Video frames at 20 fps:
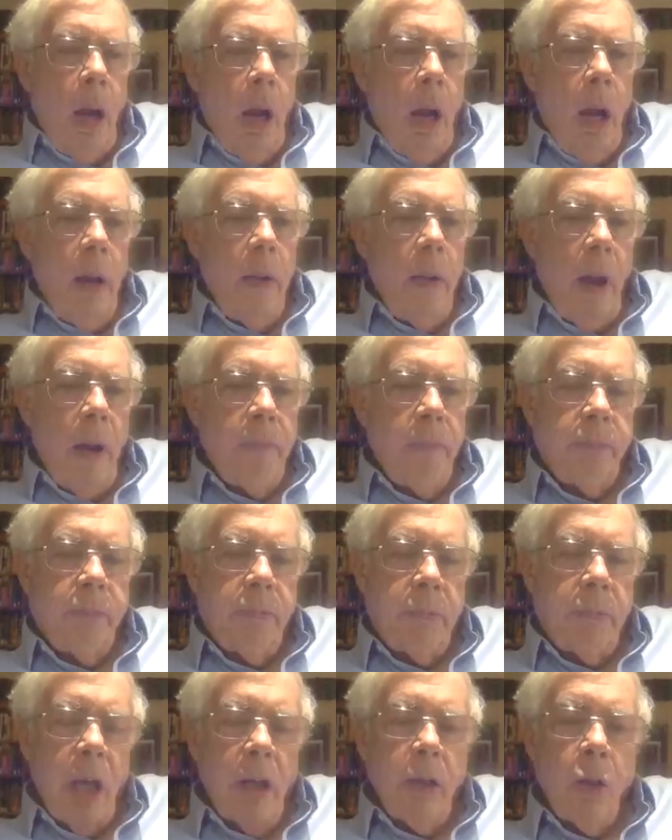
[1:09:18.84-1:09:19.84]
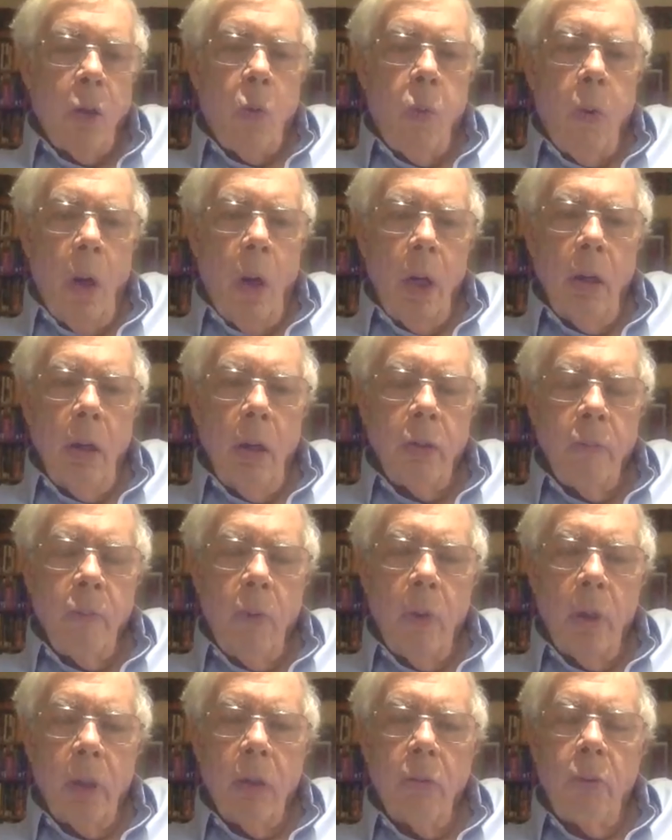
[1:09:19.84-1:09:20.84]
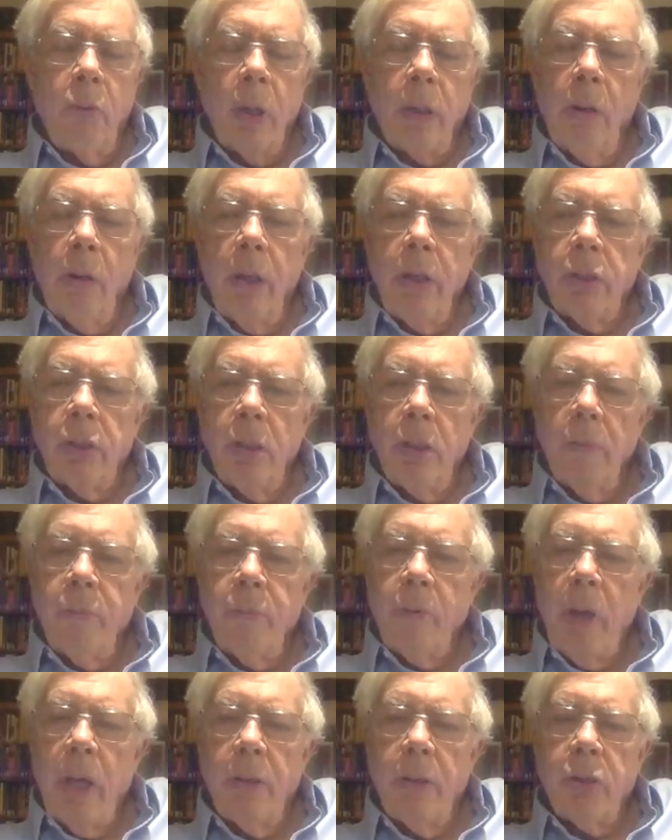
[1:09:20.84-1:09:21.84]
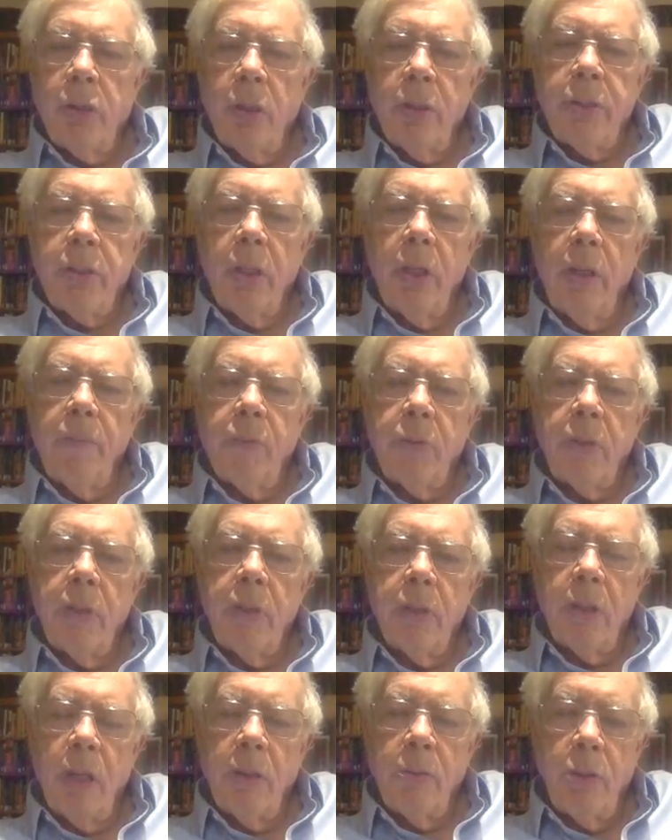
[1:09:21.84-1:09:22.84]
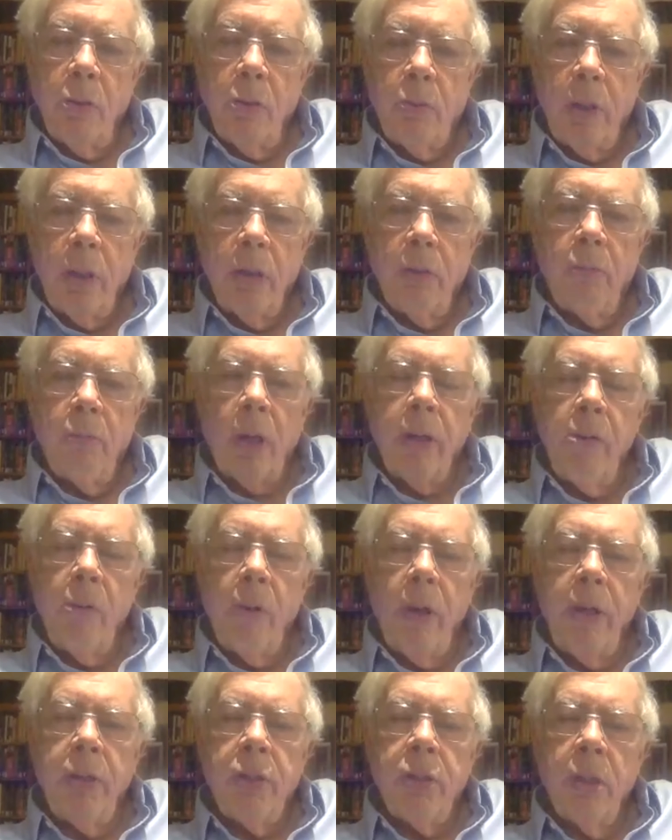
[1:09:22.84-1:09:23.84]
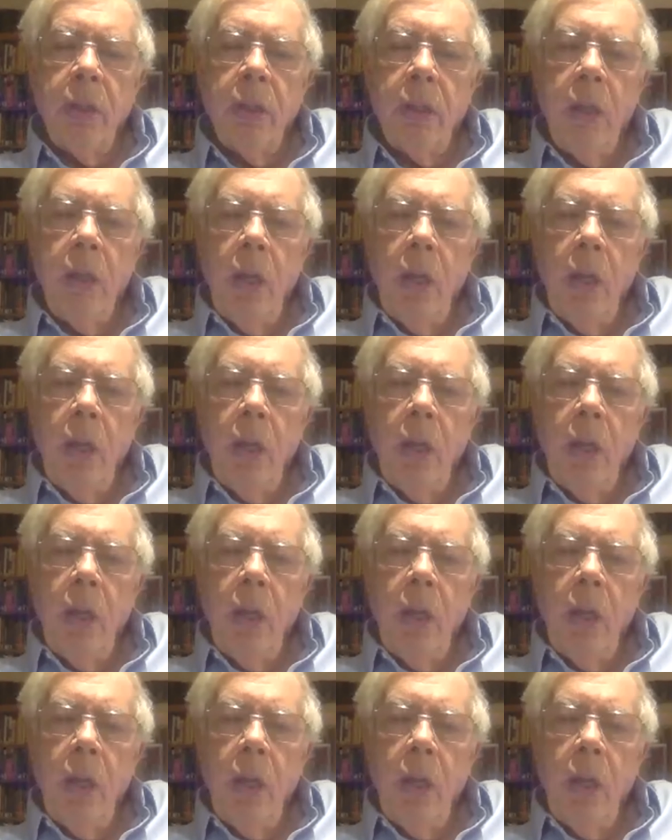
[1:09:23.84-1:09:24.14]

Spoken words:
I've done quite a lot of work on regulation in financial services, and I was looking at regulation